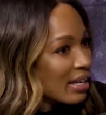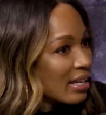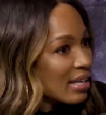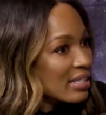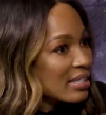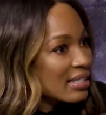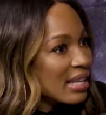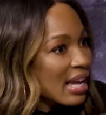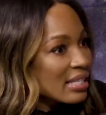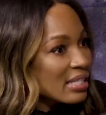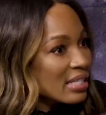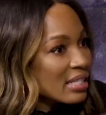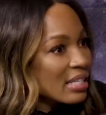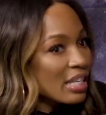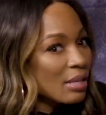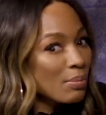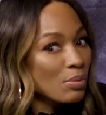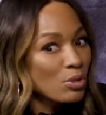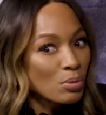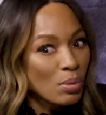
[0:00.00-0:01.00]
Mm-hmm. It's not to
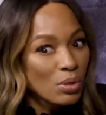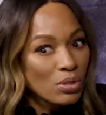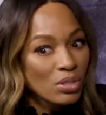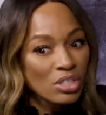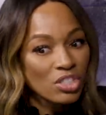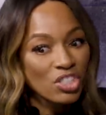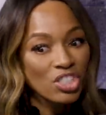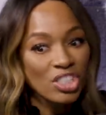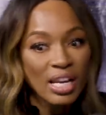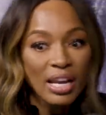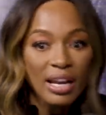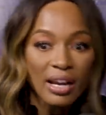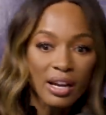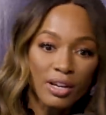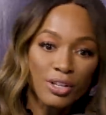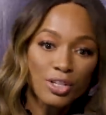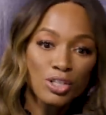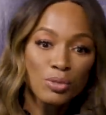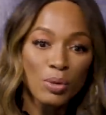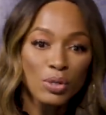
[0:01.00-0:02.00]
keep. You're supposed to share.
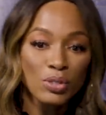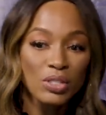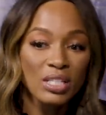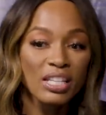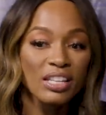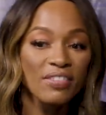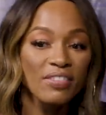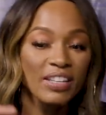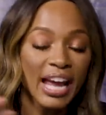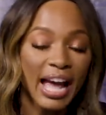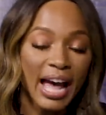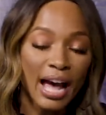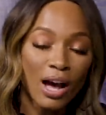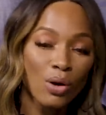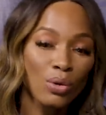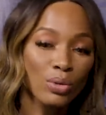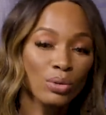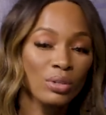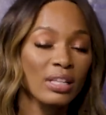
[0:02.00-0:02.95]
You're supposed to give it out.